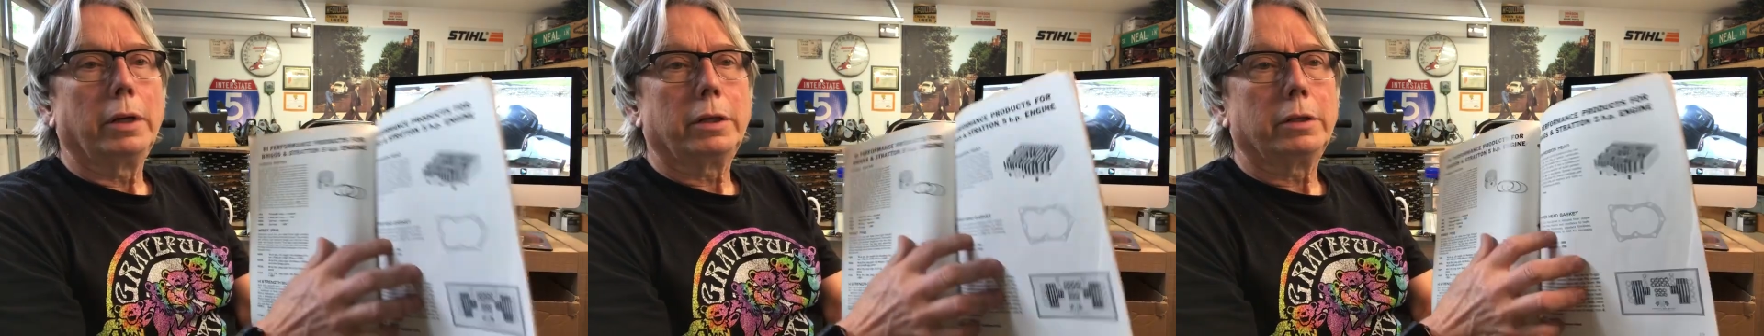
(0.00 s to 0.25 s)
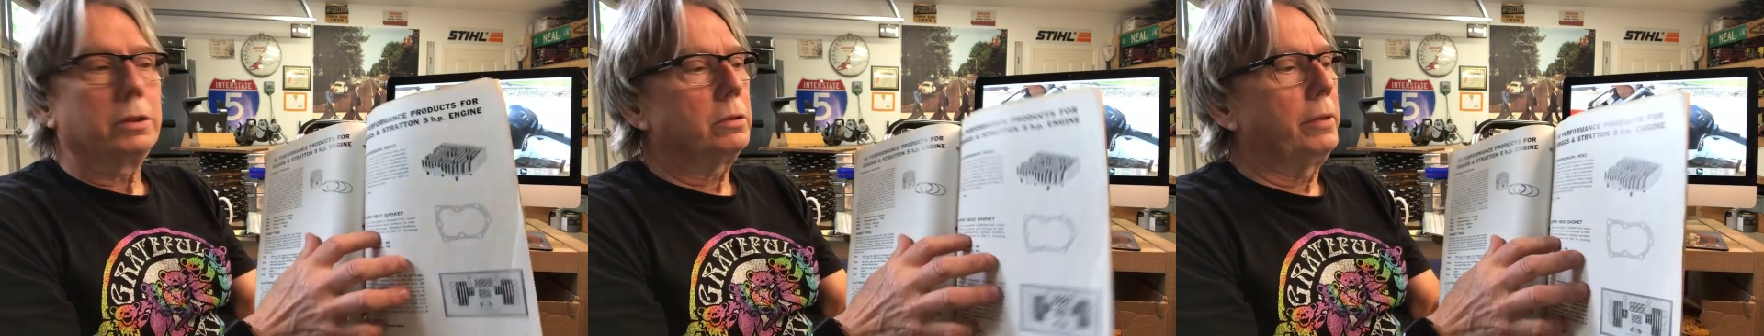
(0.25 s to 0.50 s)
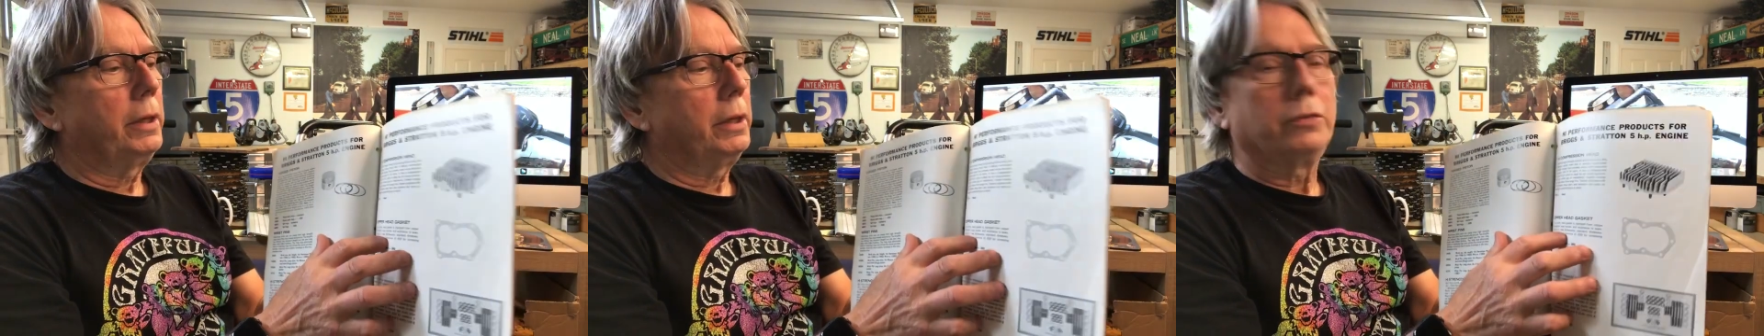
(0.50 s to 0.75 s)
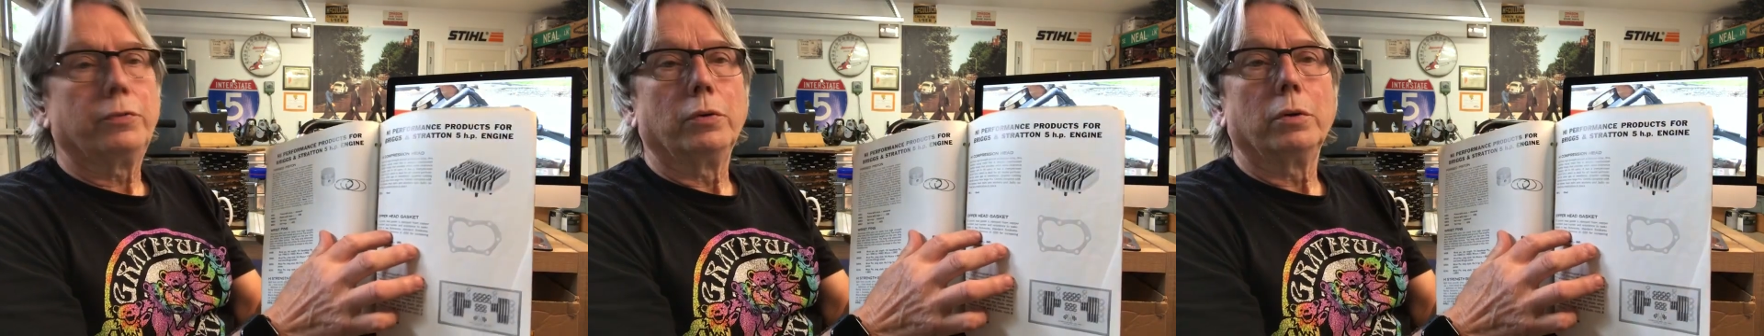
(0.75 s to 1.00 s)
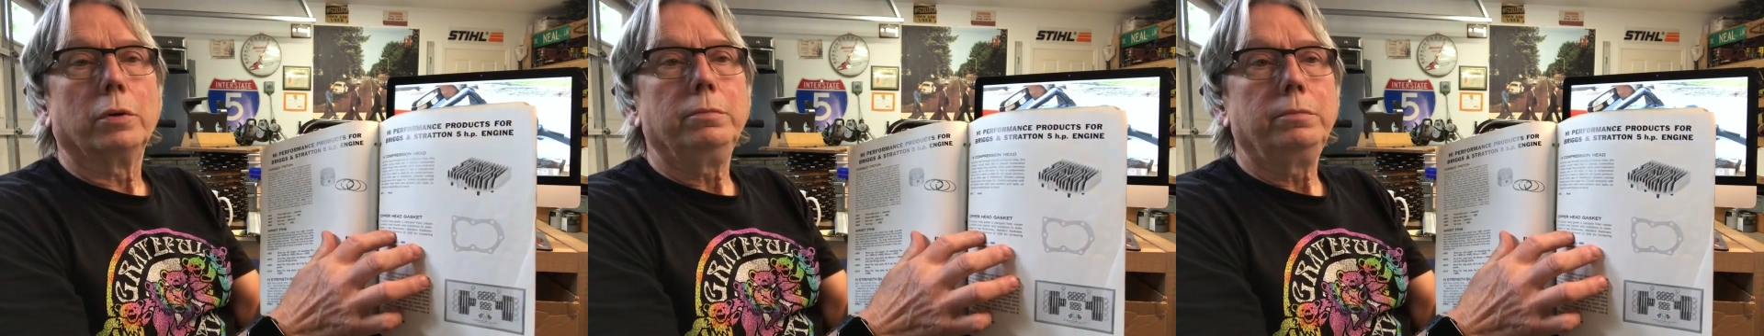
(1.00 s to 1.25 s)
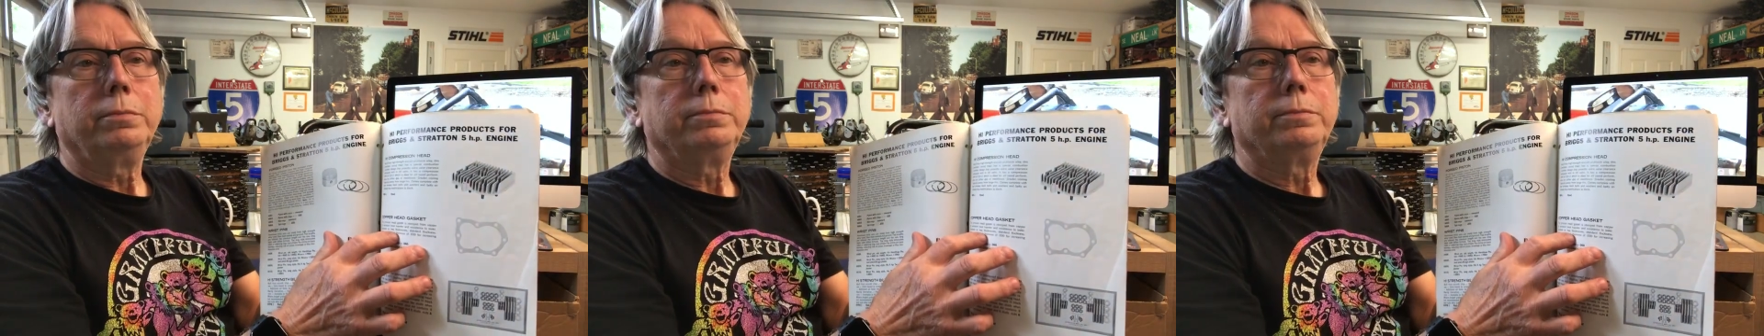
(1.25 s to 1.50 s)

custom heads for them.